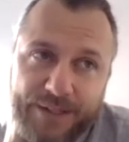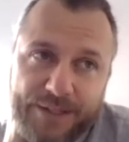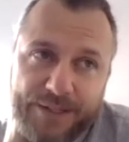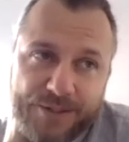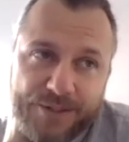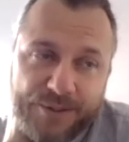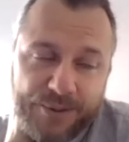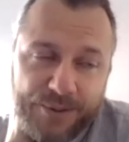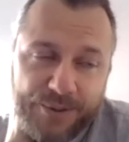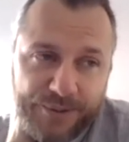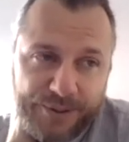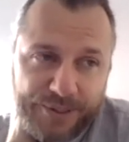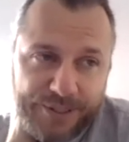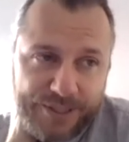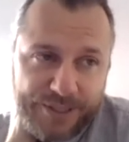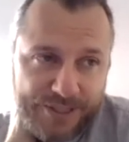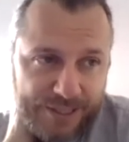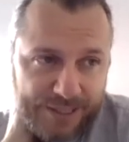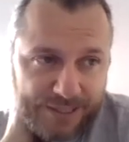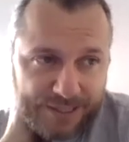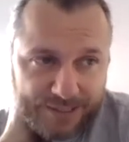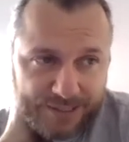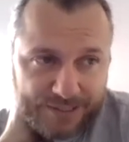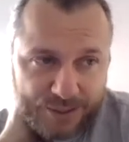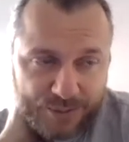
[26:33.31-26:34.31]
So you could
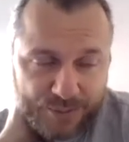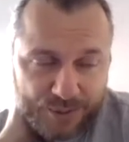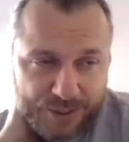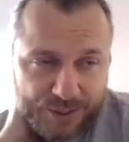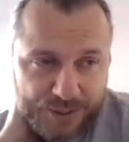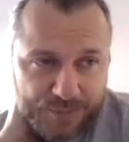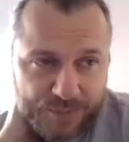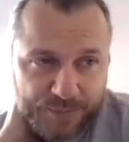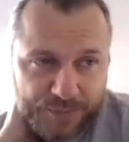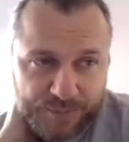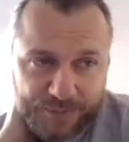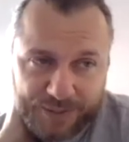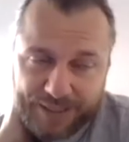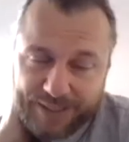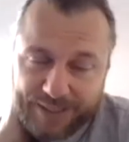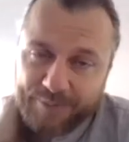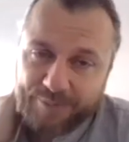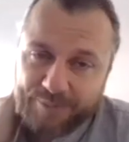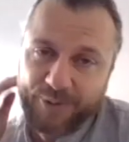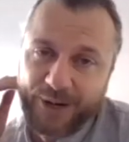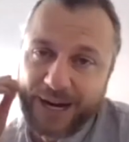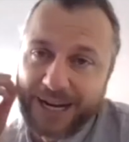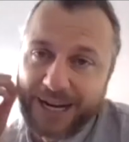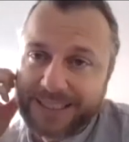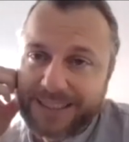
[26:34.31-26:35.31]
say that this was,
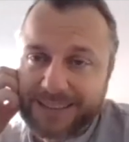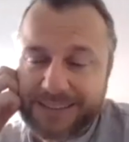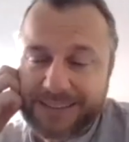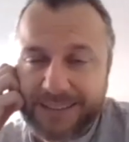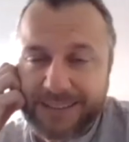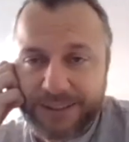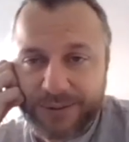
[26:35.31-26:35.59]
in practice,